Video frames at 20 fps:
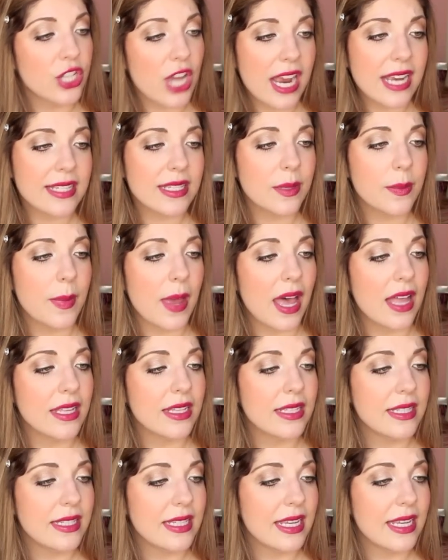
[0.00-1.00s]
Checks and
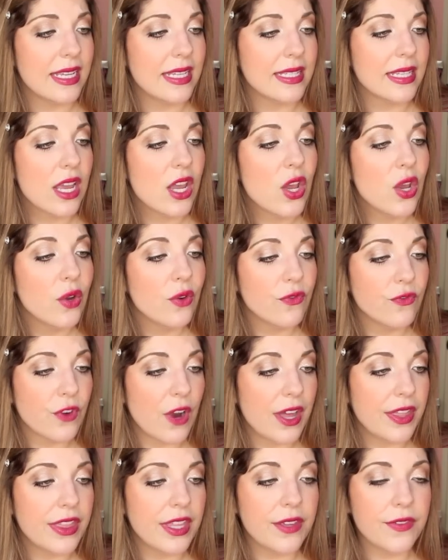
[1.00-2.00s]
Balances
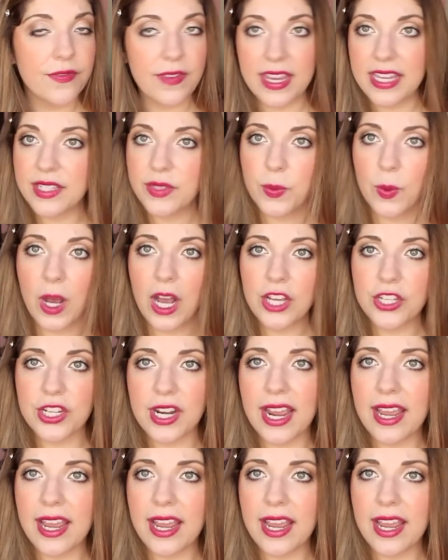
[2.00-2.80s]
Frothy Face Wash.